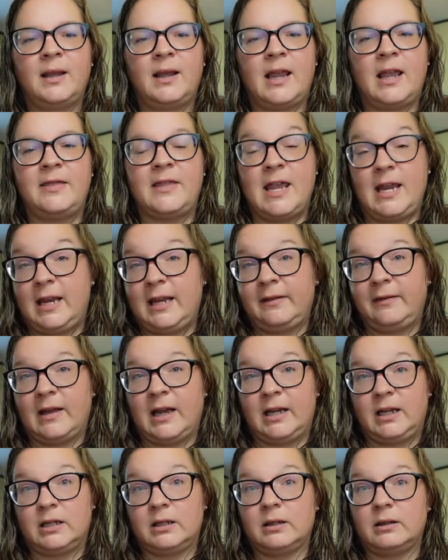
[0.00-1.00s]
and they can,
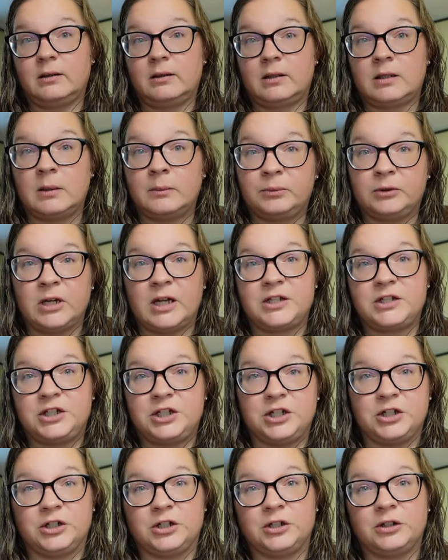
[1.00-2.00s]
like, compress
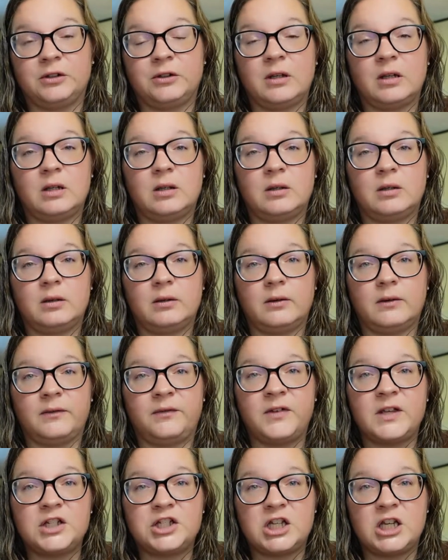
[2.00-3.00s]
your
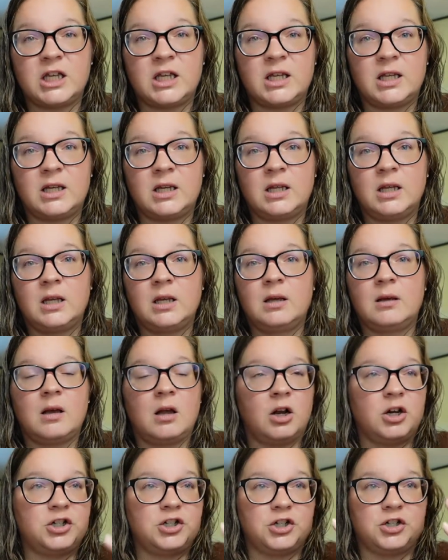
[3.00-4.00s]
vision,
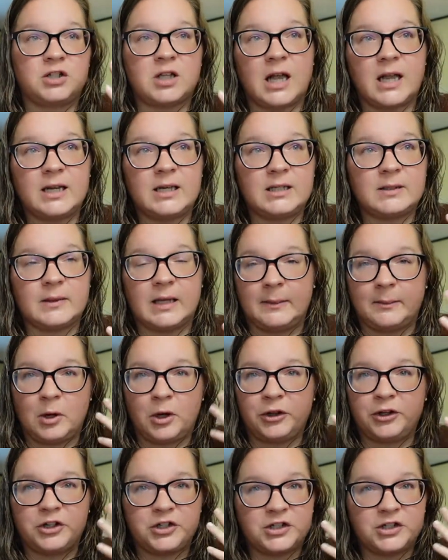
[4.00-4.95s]
hurt your sinus, like bother your